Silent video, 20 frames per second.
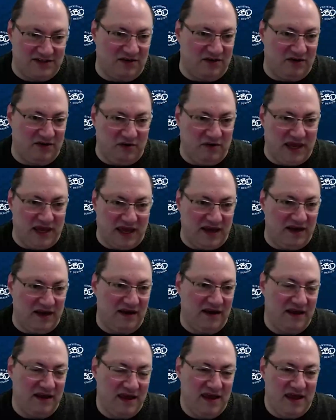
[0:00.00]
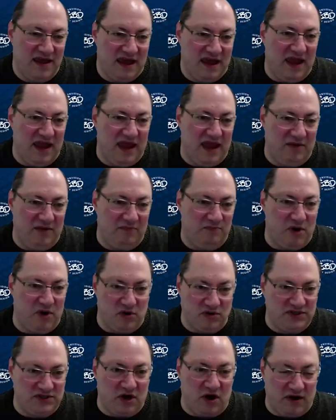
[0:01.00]
So you get a
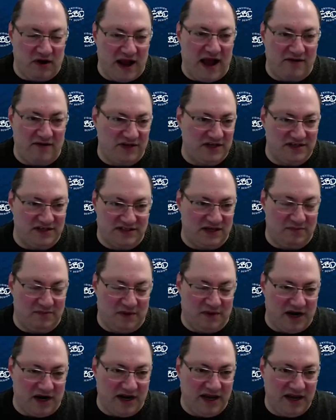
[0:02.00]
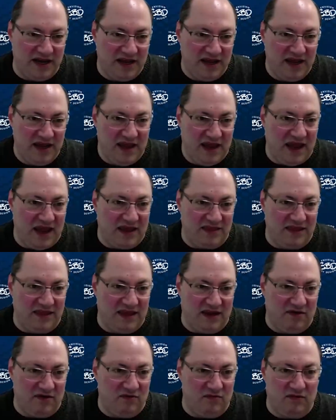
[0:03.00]
postcard out to somebody, and
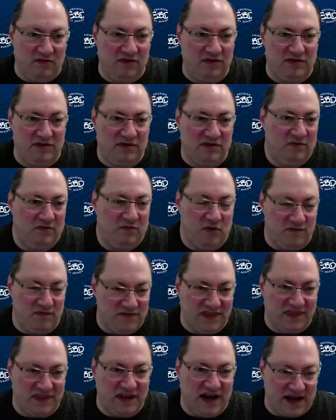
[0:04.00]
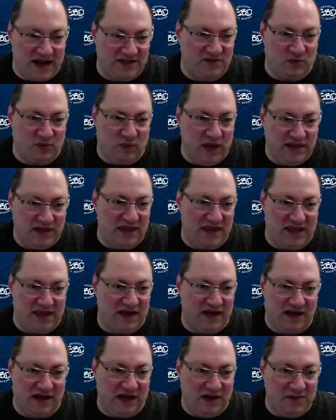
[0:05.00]
then within the next week they
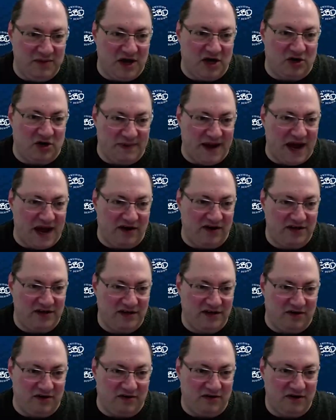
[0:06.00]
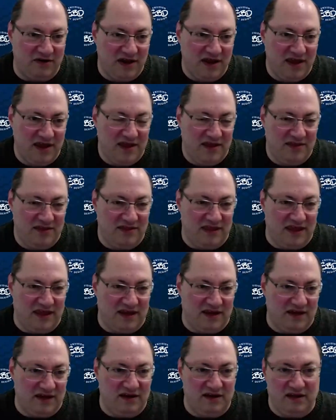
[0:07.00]
get an email about it too.
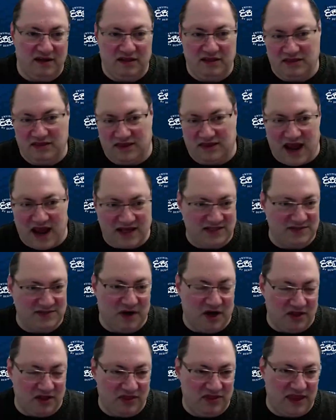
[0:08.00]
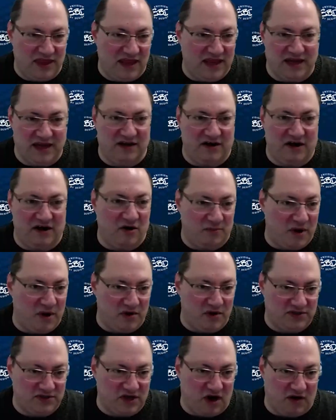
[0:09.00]
Then the next month they get another
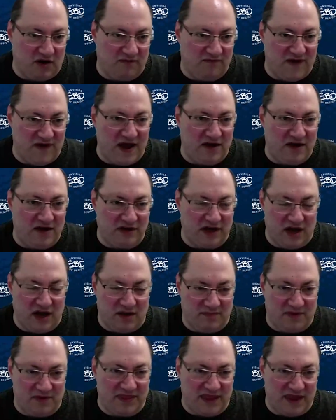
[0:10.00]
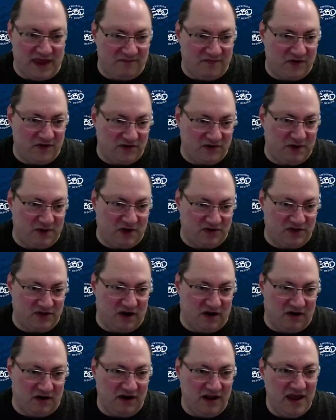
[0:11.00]
postcard following up on that first
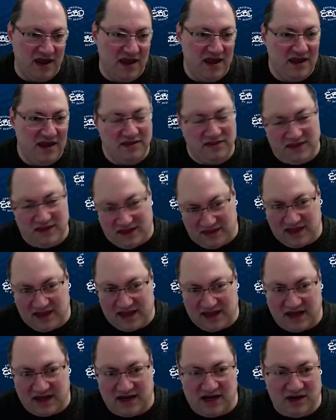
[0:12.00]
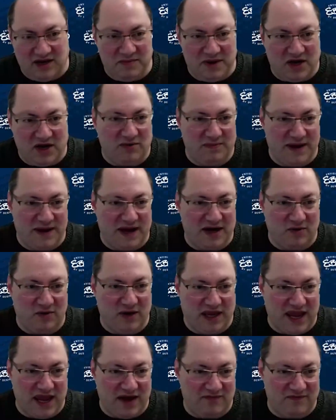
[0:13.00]
postcard. Then they get an email about a
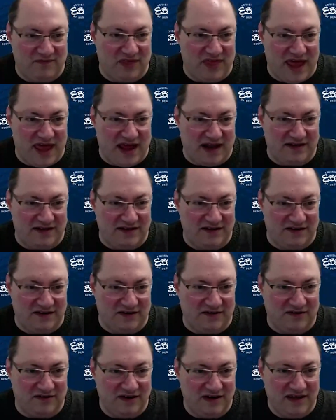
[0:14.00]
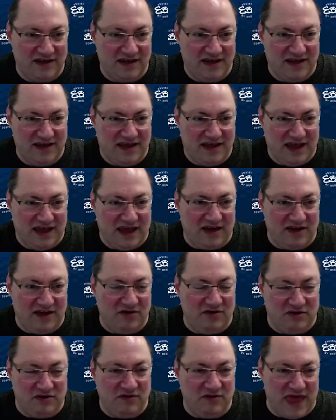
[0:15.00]
week after that too. And
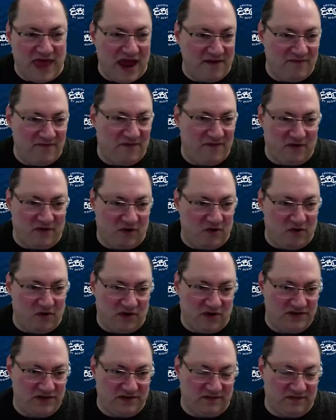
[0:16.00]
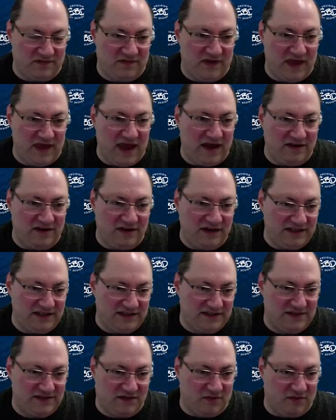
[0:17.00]
you do that for a course of at
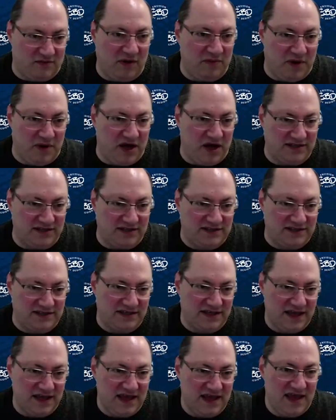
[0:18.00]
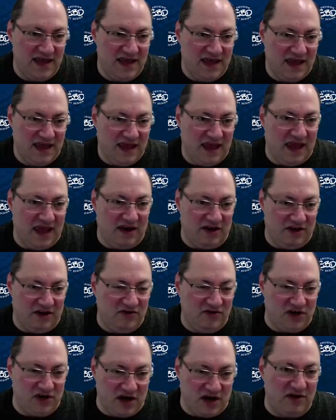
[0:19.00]
least 3 months, and
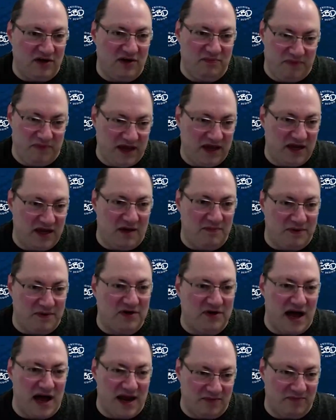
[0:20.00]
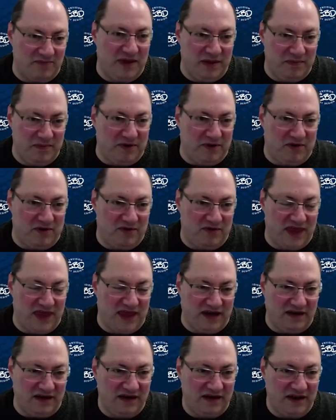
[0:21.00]
you generally pick up a lot of people
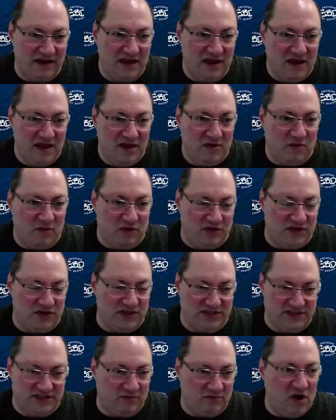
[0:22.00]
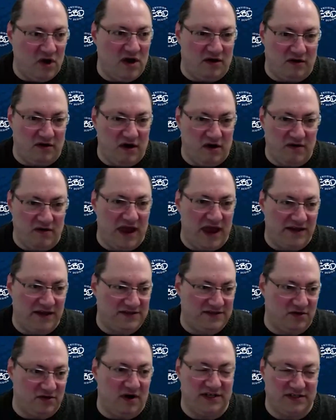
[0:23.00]
that were just, well,
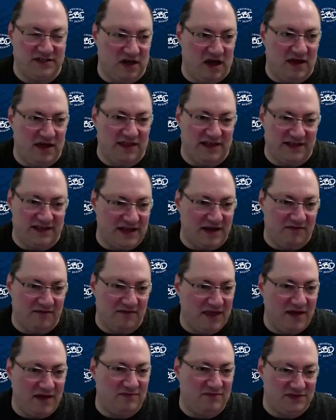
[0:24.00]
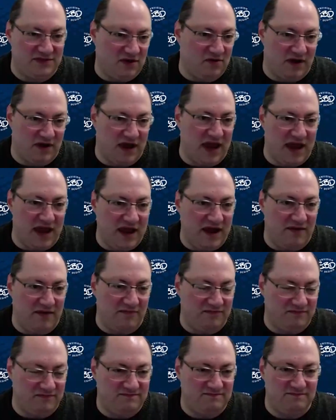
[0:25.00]
okay, so I saw this, that was okay.
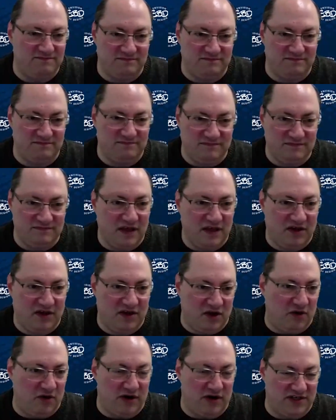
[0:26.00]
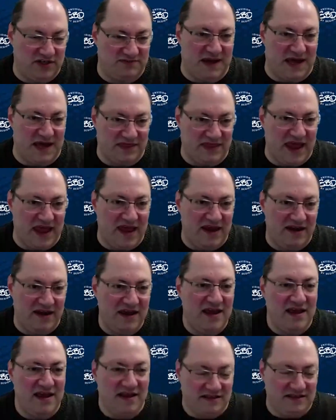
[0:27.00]
I'm curious about
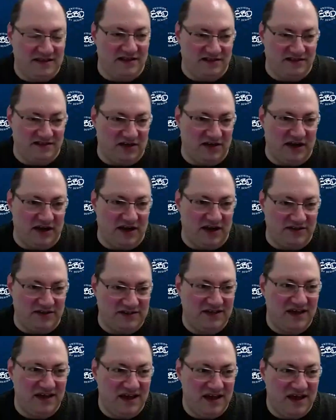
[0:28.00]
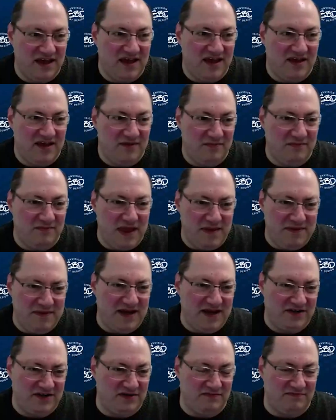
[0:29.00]
that. See something else,
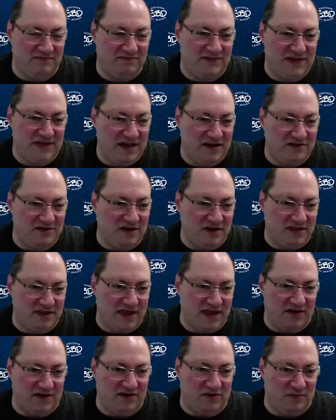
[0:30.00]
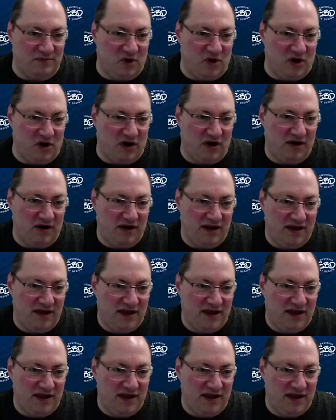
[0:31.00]
maybe I should take a look at that a little more.